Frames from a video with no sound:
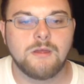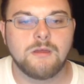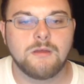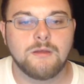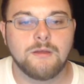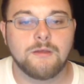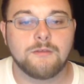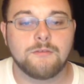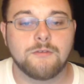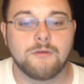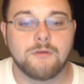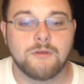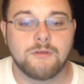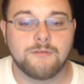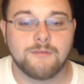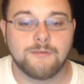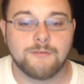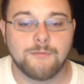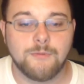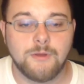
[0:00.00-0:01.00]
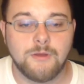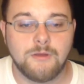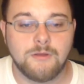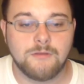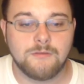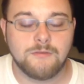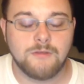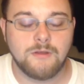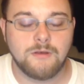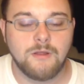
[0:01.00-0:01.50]
Oh, so he's
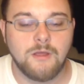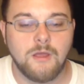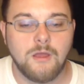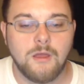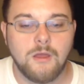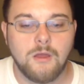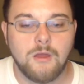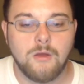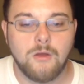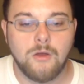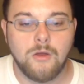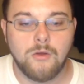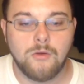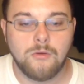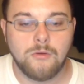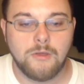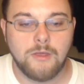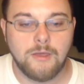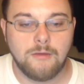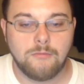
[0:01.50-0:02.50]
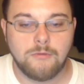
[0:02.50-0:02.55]
experienced it. Okay,